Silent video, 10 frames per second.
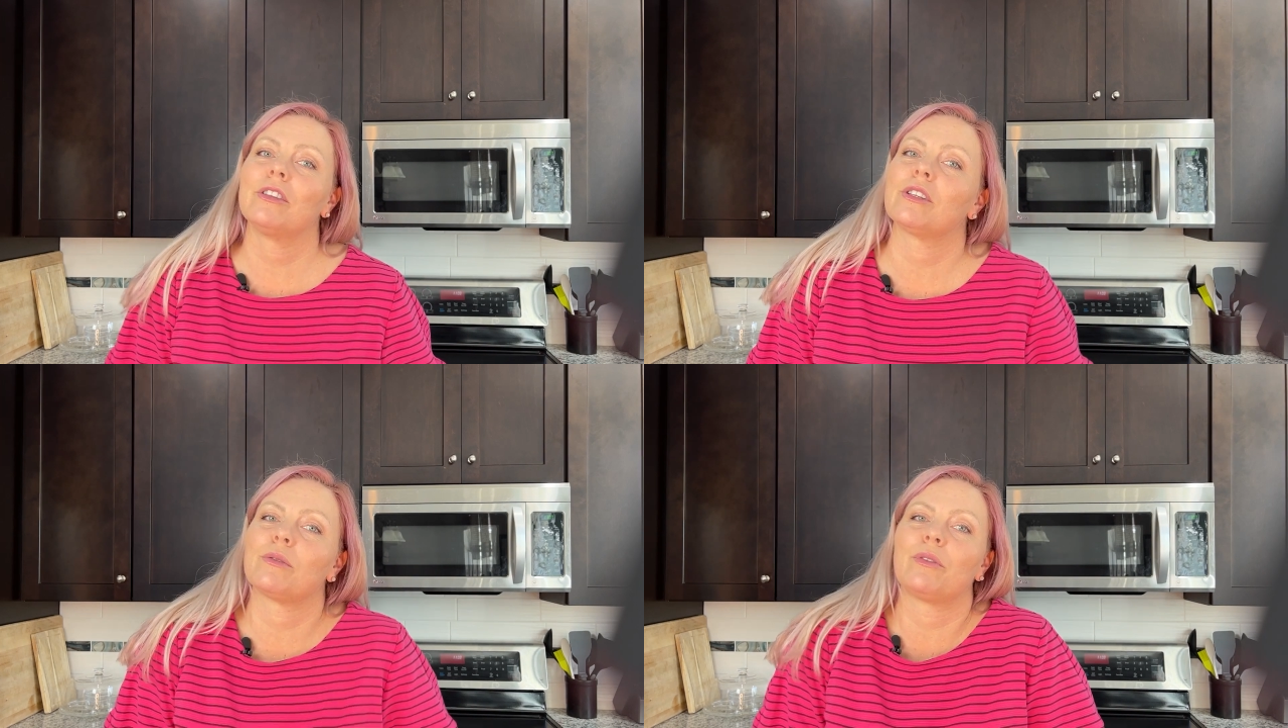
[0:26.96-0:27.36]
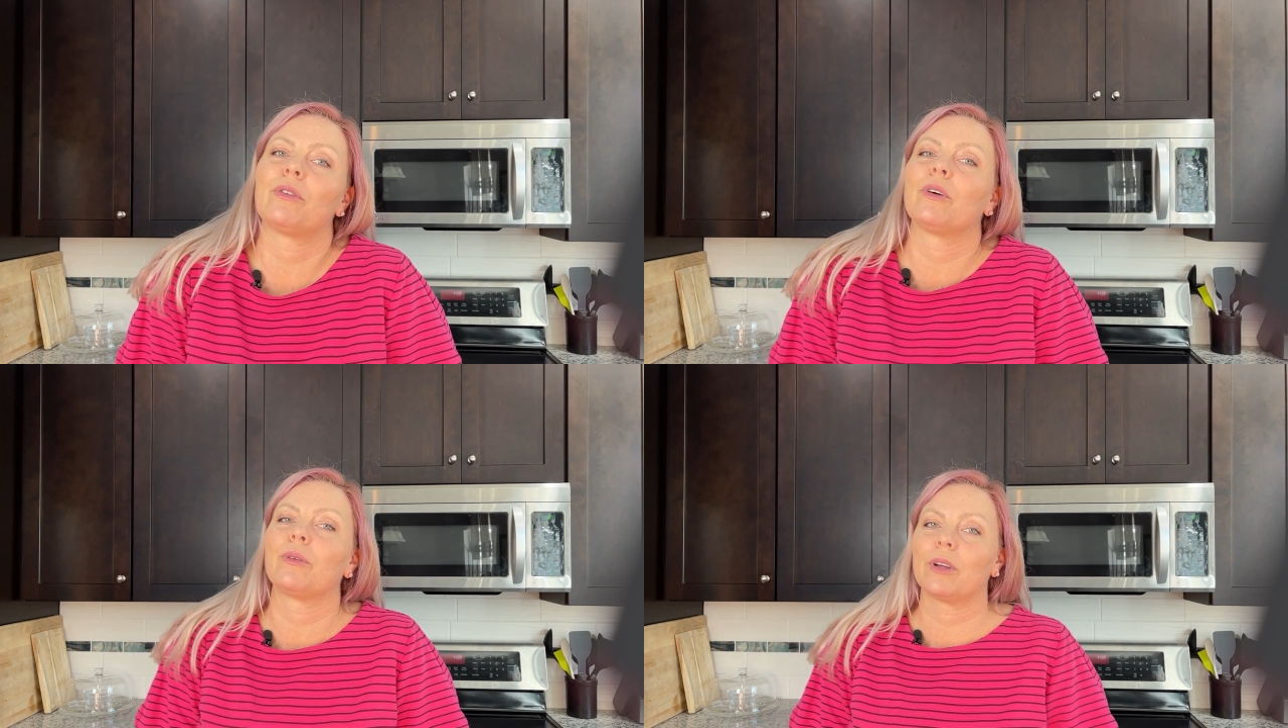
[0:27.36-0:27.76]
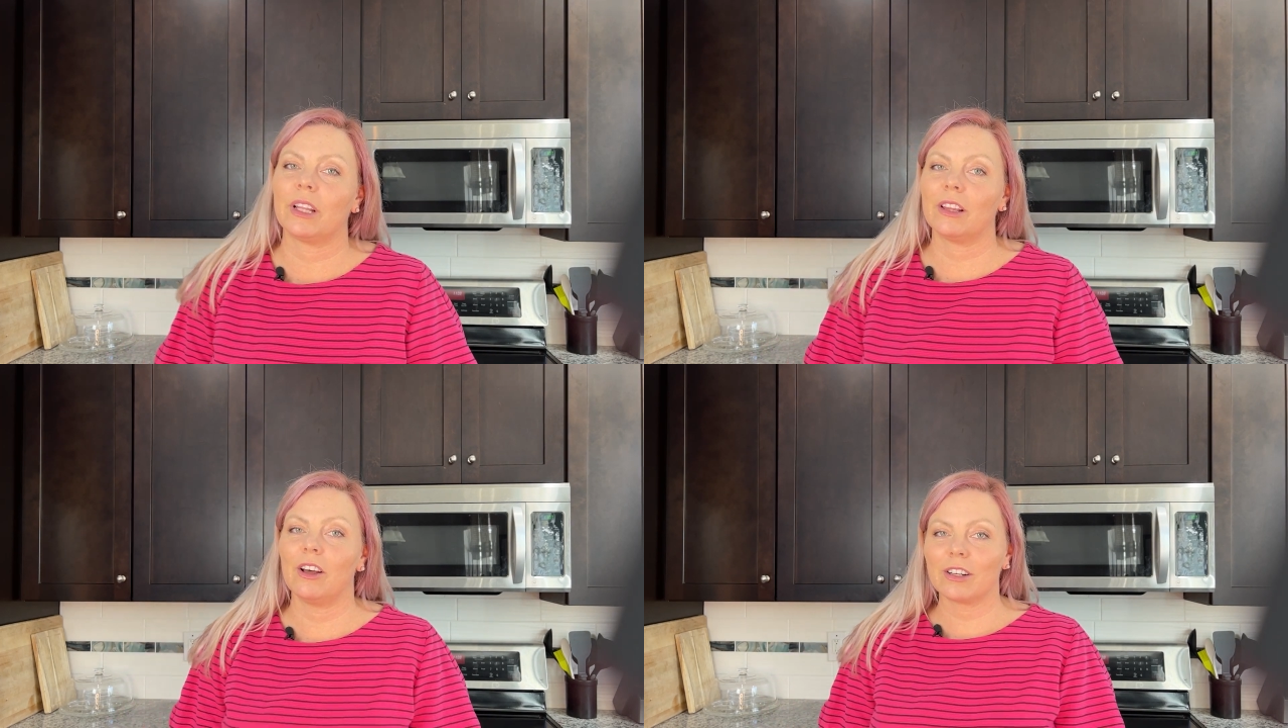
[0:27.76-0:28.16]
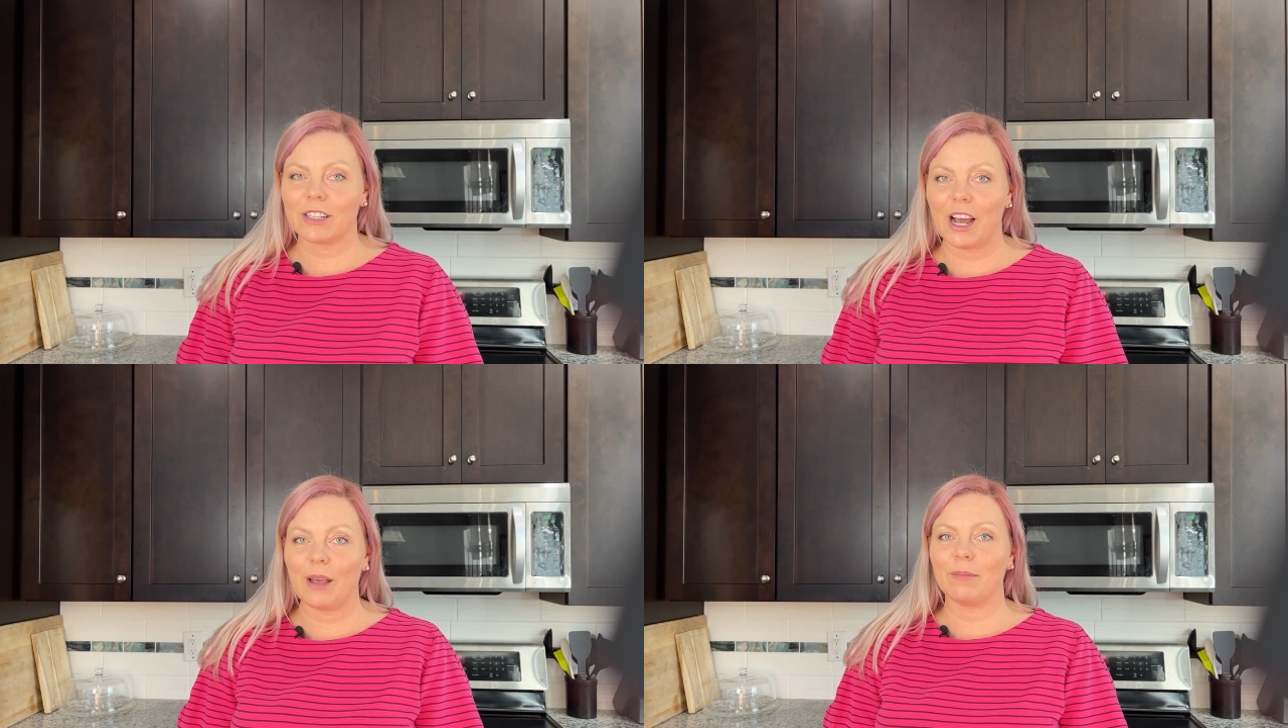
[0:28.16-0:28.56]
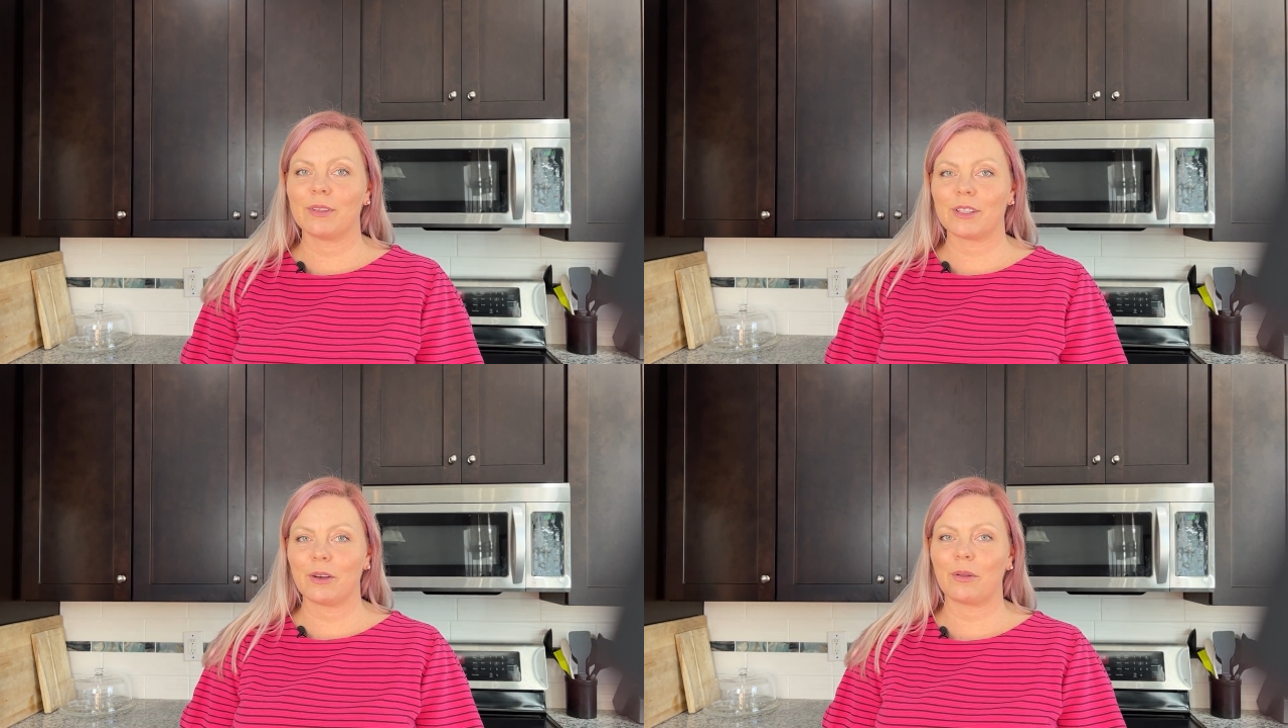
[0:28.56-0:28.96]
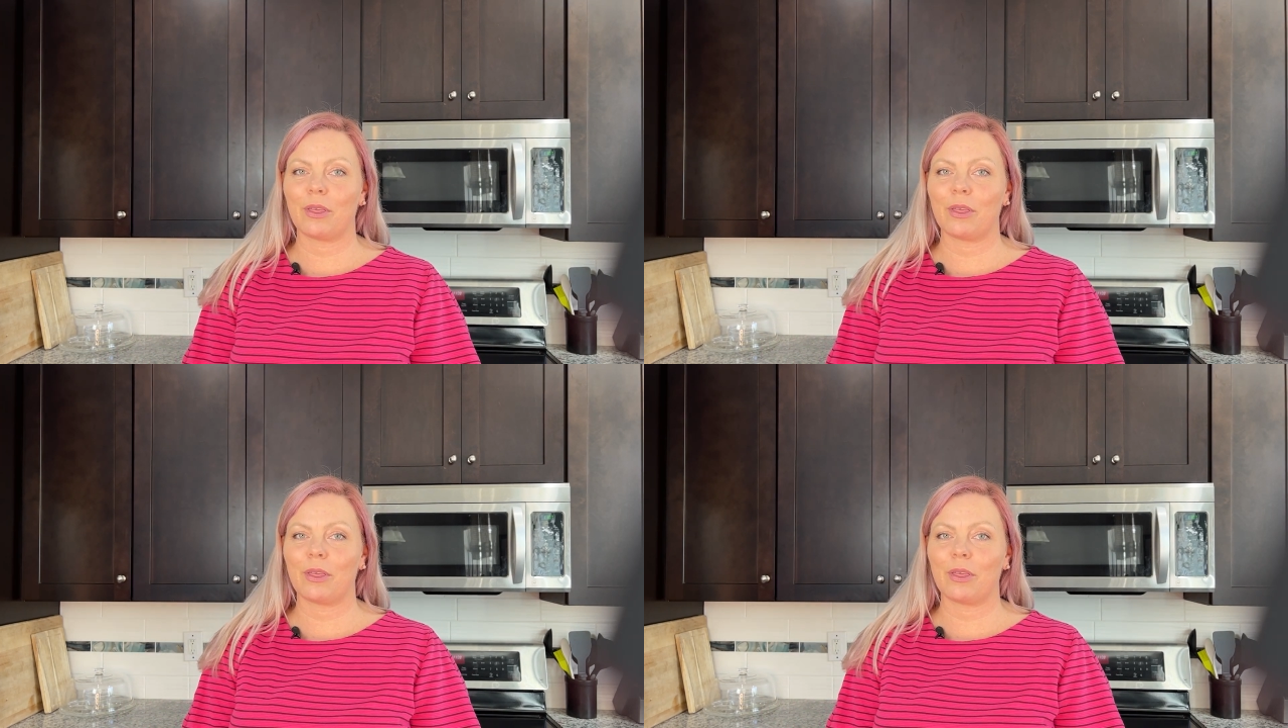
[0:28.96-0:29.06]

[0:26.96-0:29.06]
this one for a really long time, so